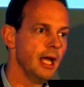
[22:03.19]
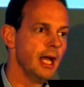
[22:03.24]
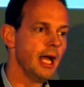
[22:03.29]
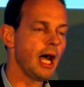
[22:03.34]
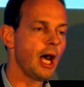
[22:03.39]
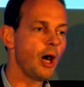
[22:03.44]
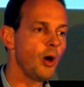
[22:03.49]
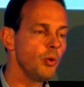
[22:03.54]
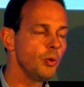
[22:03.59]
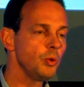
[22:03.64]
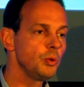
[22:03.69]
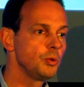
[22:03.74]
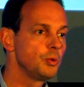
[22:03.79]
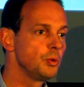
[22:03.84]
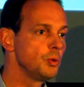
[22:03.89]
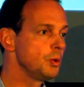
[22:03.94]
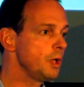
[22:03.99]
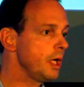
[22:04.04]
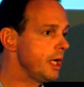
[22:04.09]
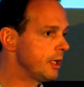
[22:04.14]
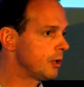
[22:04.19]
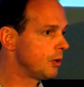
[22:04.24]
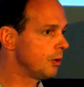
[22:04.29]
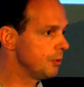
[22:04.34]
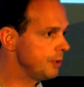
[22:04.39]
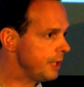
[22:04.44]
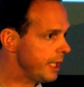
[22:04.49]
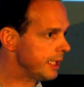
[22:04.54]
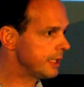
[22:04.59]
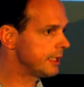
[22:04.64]
How do they
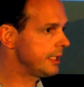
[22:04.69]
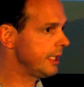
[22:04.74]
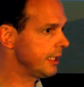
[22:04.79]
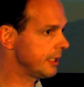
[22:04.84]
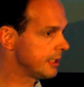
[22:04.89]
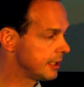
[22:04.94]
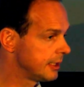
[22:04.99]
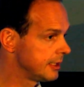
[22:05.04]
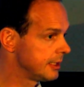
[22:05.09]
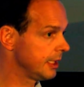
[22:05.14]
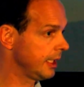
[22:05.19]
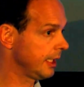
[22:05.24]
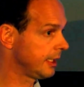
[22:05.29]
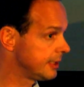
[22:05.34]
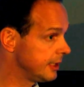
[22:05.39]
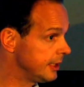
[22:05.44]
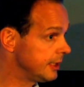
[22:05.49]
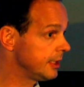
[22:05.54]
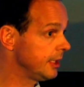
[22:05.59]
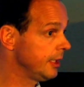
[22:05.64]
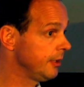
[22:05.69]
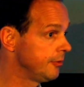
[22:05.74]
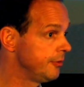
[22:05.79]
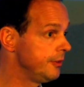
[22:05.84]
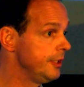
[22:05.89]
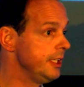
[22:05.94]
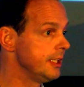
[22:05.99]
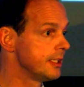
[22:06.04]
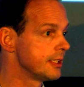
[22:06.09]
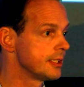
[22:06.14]
connect the existing
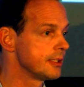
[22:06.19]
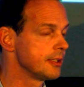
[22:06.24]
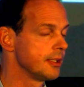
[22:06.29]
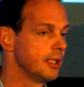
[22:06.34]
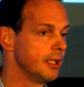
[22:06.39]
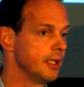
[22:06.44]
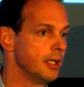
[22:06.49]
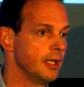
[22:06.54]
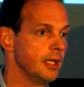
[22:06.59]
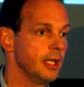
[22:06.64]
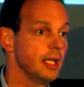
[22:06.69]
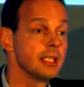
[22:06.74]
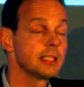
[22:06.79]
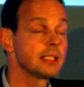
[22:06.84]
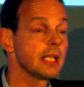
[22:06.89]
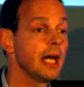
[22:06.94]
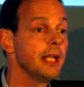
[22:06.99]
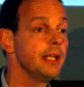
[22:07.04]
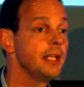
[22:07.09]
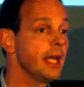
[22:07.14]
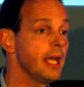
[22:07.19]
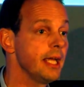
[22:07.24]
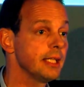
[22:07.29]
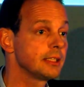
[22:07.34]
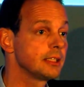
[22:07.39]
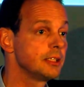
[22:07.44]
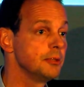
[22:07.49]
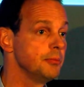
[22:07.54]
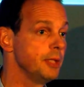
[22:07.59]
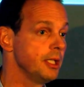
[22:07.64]
fleets is
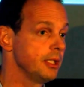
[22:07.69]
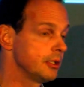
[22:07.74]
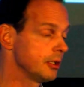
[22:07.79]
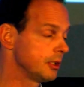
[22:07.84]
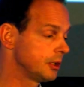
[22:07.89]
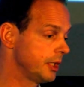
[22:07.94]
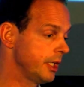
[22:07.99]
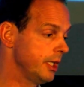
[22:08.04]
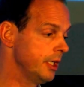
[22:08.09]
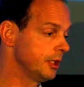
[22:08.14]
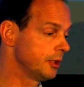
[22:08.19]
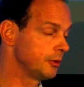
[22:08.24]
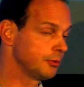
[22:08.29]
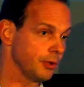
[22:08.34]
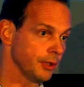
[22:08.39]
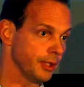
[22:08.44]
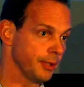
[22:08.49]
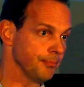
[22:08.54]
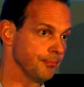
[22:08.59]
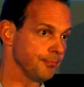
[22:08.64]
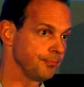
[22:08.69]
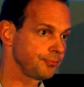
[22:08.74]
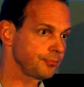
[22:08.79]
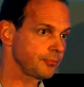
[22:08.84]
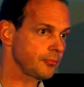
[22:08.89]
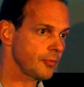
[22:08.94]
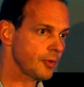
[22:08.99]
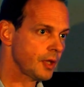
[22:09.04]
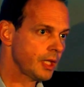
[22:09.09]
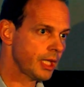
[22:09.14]
underestimated challenge for them.
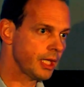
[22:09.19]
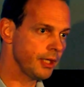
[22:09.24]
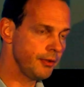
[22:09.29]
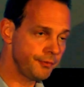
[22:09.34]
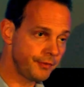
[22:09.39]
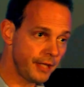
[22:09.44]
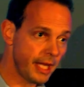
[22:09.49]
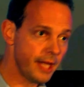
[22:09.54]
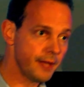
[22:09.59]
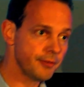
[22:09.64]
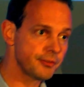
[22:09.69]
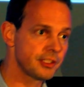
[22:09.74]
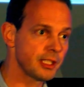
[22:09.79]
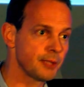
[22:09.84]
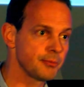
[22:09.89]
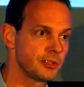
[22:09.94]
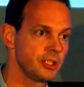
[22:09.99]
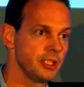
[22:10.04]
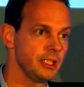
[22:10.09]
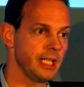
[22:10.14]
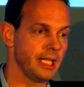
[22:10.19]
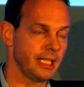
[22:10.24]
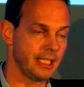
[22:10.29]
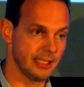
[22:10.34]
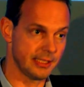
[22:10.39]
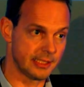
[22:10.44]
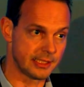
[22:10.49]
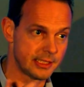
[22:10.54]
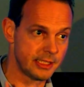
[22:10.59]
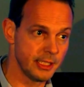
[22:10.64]
If they have something like a
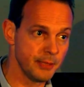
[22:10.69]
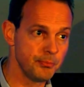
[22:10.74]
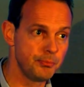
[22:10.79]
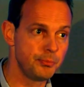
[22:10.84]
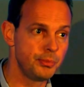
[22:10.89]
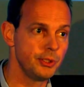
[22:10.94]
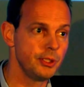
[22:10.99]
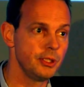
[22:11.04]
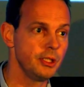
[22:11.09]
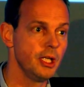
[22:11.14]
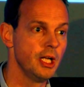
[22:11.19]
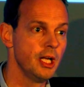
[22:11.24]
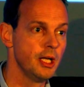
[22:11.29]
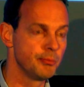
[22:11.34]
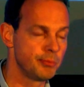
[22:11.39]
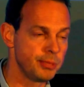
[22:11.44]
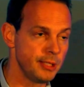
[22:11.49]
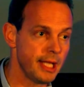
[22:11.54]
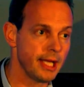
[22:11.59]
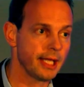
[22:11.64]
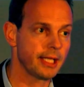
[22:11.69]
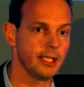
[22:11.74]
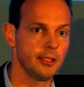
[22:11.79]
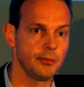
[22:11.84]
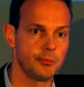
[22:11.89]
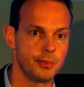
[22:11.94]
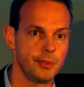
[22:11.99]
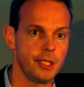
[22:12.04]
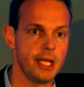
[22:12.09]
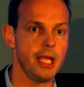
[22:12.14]
simple
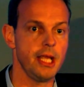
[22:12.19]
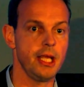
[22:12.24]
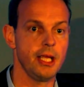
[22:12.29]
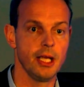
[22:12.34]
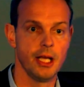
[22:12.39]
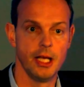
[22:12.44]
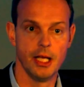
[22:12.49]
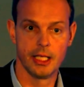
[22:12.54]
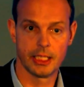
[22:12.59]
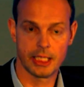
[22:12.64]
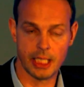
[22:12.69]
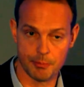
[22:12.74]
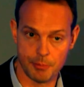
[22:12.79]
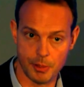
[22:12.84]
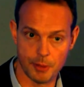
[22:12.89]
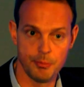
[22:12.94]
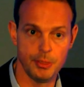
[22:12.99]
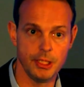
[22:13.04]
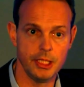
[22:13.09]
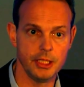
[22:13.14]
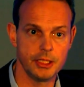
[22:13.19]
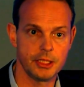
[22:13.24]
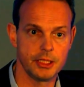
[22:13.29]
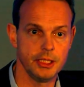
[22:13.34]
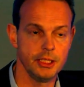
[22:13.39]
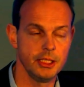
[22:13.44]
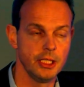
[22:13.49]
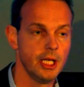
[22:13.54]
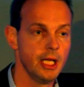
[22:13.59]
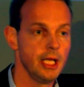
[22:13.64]
plug-and-play
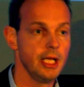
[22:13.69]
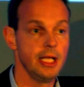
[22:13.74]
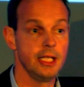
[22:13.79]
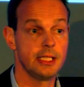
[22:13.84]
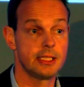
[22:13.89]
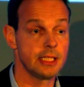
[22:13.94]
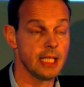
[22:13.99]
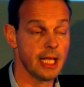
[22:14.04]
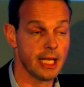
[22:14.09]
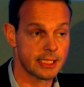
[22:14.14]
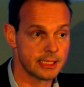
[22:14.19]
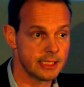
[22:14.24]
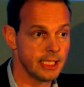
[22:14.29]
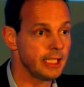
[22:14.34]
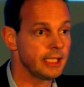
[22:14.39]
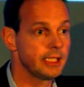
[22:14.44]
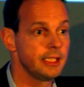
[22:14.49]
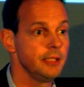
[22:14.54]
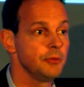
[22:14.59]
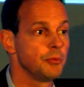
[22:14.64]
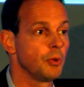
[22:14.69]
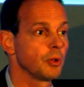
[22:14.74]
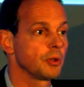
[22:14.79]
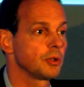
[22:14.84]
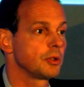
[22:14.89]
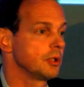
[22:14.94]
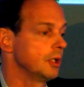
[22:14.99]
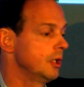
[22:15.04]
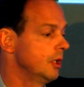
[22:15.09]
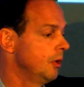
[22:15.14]
capability, it's exactly
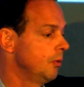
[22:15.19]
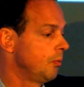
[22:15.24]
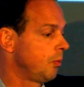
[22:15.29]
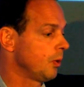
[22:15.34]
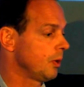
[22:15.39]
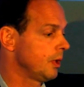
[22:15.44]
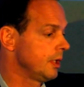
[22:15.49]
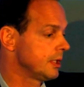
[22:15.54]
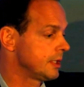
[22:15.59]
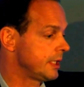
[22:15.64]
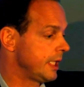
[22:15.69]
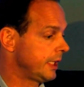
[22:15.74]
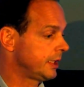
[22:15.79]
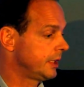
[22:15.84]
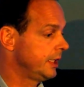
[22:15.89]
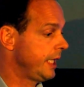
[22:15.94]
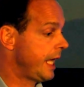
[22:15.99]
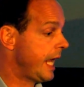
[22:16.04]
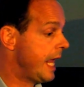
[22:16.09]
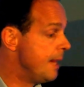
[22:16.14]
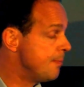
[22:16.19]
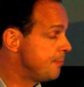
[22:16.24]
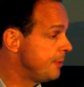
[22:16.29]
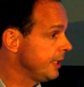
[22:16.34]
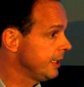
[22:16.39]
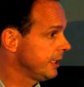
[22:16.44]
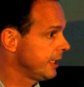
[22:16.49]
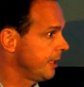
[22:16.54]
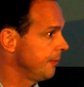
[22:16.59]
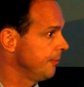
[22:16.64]
what is actually
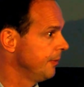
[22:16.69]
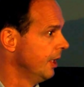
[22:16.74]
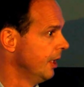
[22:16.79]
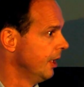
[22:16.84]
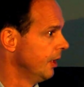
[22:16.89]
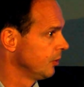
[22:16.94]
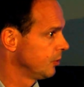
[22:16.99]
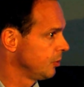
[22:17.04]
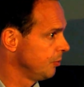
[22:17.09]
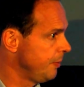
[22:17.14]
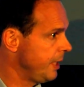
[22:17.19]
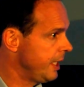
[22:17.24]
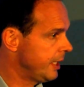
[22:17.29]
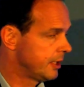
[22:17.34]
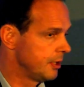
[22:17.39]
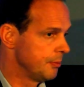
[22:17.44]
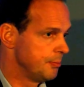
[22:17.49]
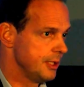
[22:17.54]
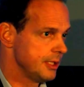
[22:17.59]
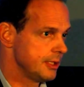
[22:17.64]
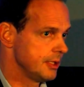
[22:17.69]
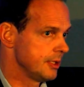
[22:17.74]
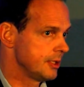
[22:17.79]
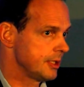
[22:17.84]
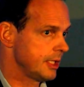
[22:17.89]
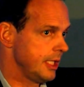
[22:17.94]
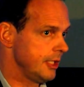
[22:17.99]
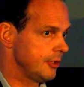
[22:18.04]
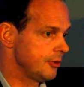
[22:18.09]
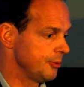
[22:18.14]
helping them to make the business
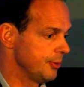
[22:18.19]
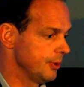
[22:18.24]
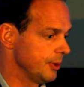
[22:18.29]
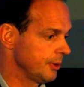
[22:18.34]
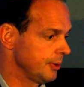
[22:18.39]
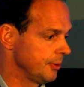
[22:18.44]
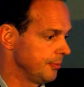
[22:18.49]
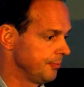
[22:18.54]
case work.